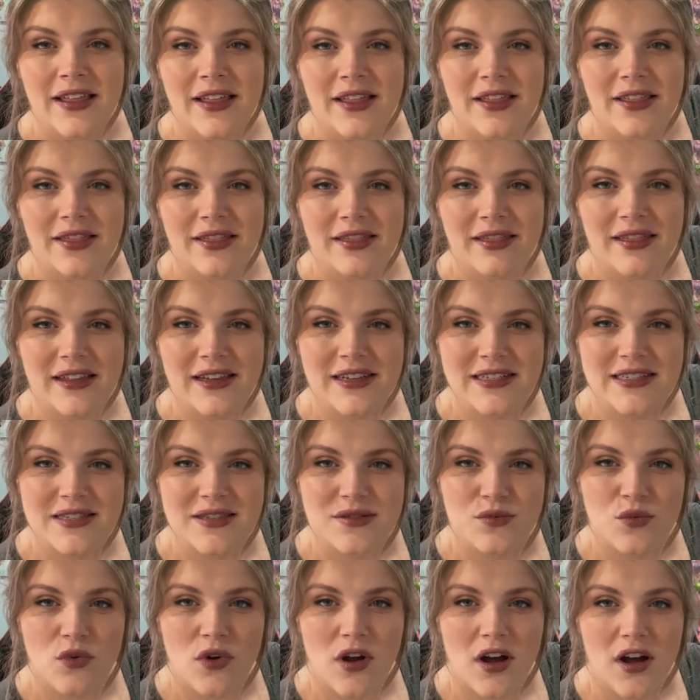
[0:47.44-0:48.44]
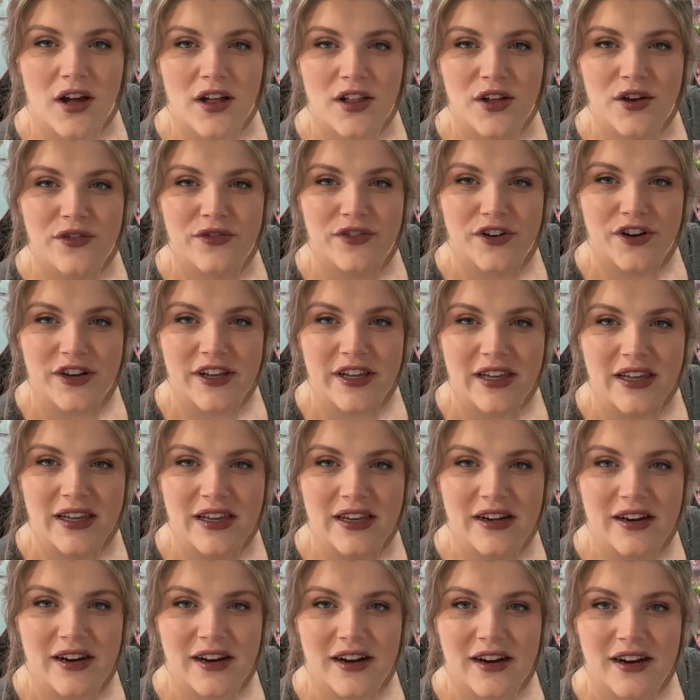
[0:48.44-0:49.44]
this wall over
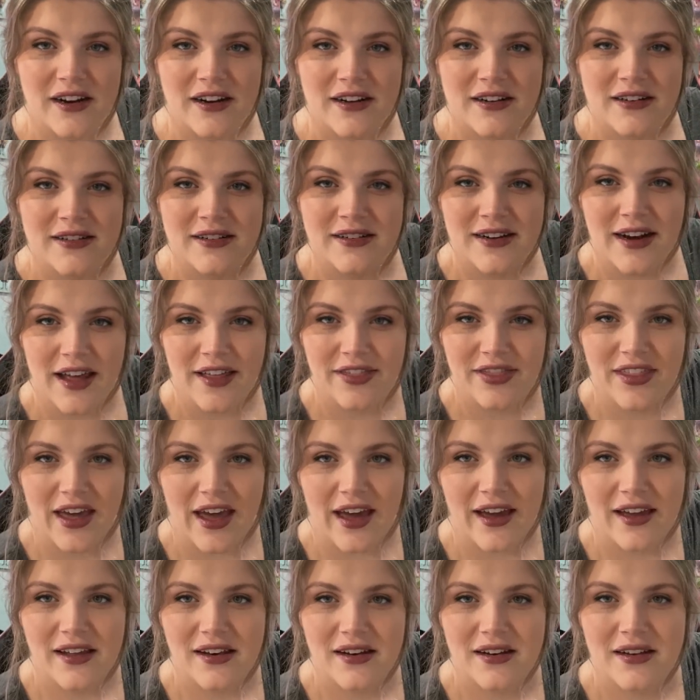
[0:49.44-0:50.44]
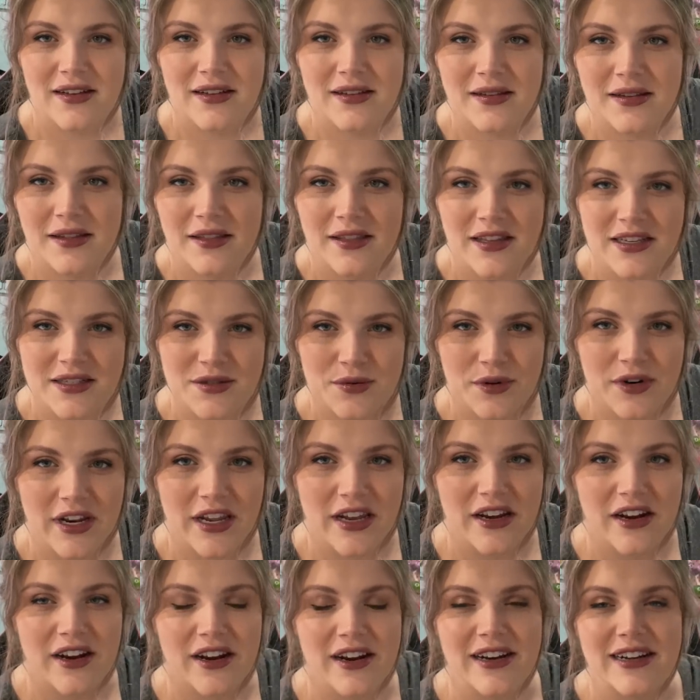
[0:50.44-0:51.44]
here, not that, this one
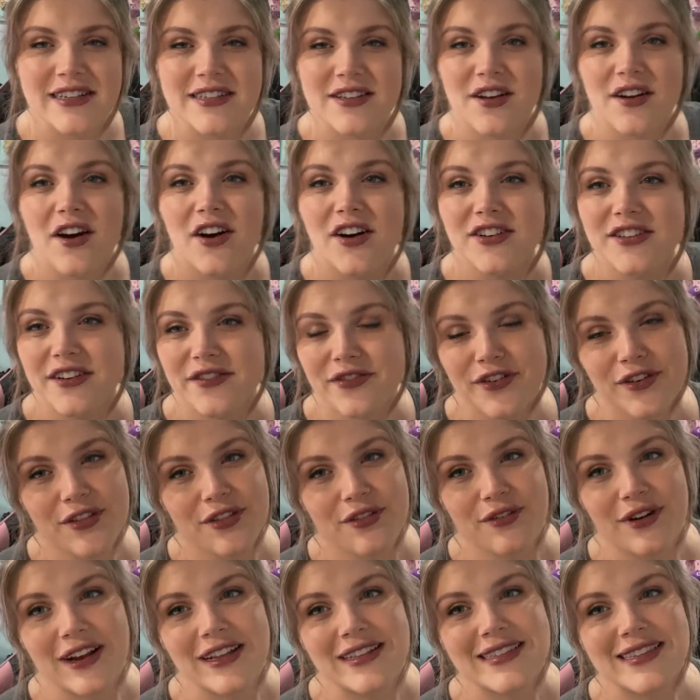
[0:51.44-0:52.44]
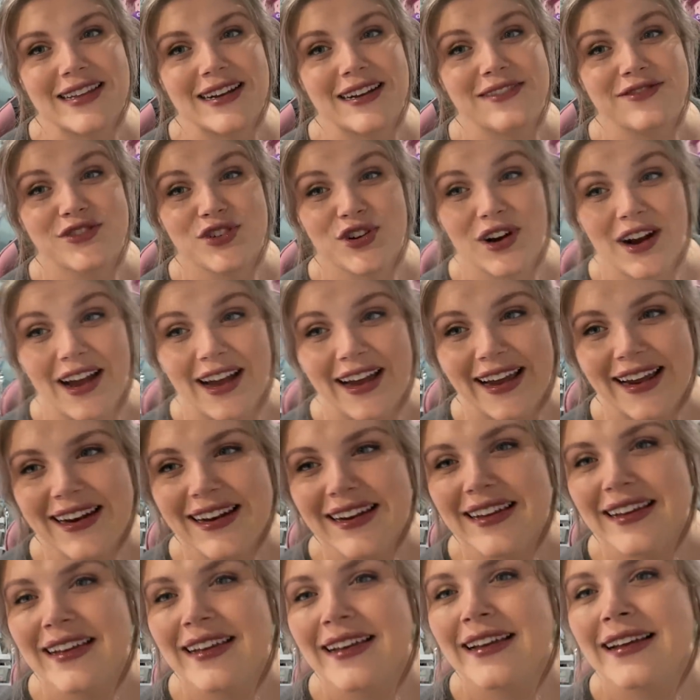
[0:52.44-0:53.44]
here, is all different threads that I've
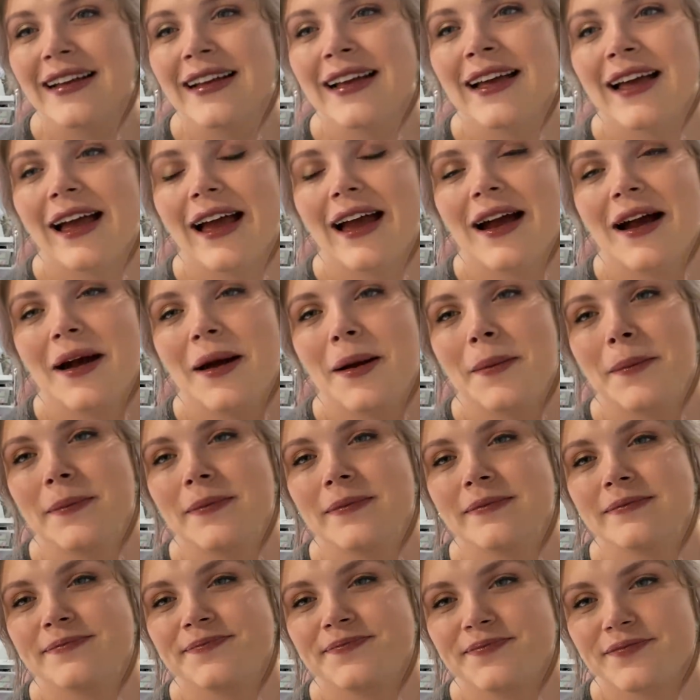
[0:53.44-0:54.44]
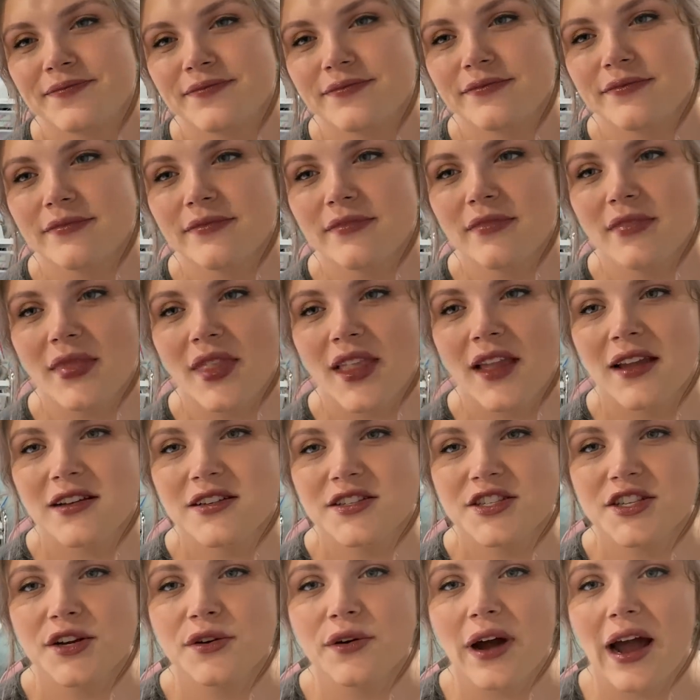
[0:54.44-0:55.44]
tried. Um,
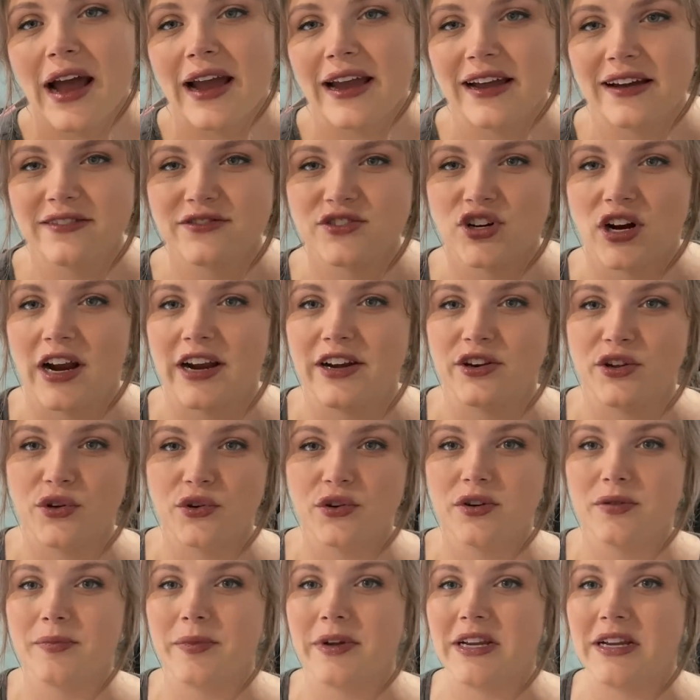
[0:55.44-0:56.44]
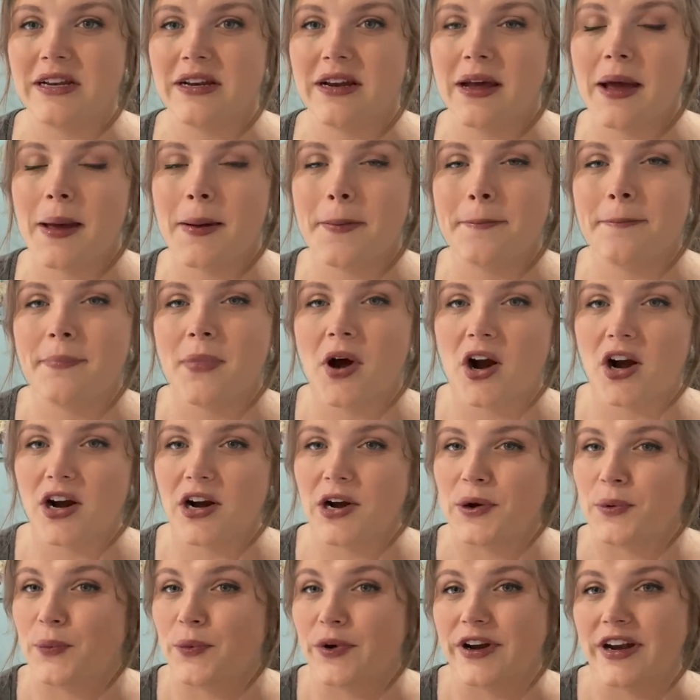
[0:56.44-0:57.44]
so I have tried Gutermann
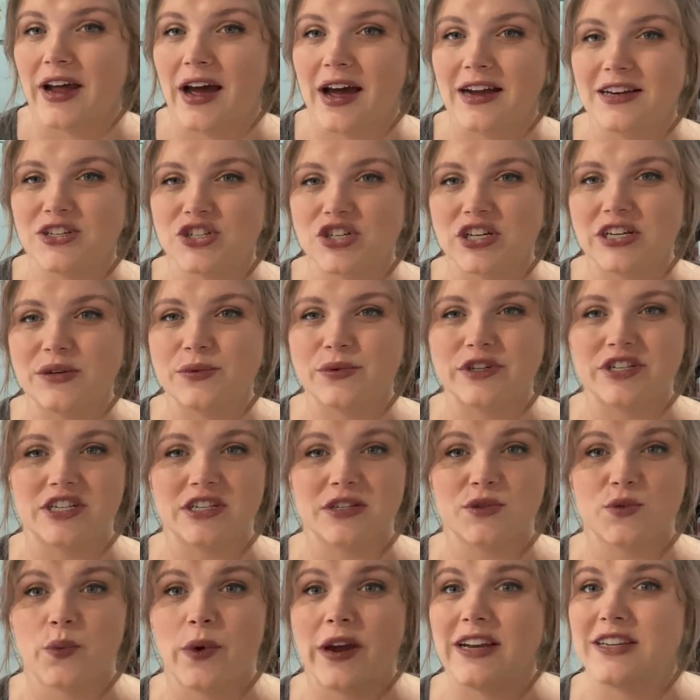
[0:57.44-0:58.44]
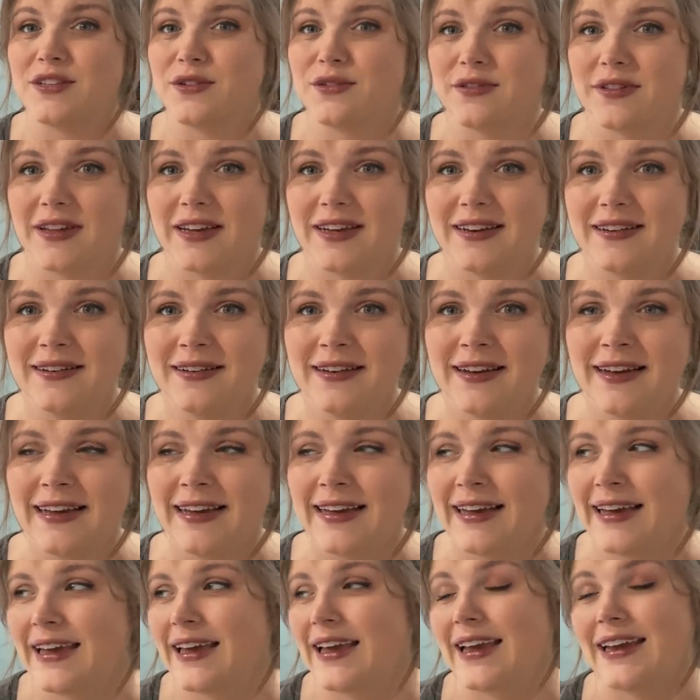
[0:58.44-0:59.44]
Mara 100, which is way too thin.
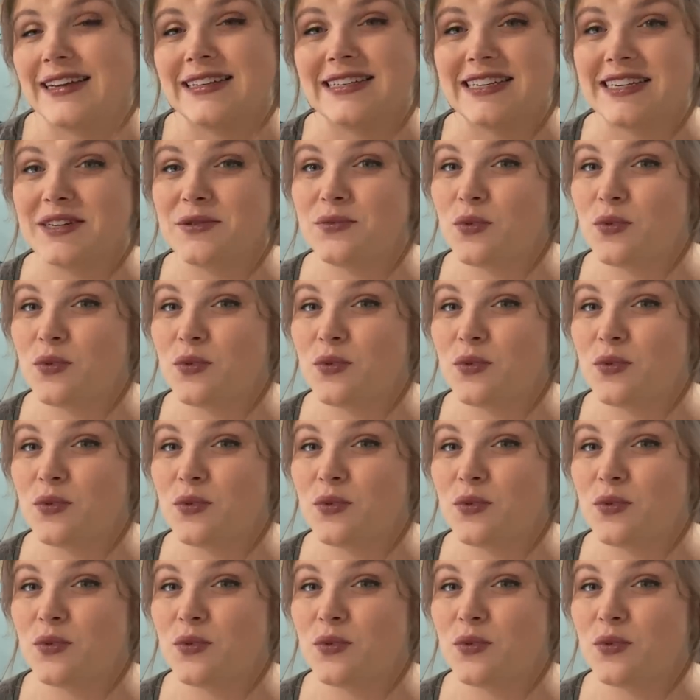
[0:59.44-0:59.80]
It did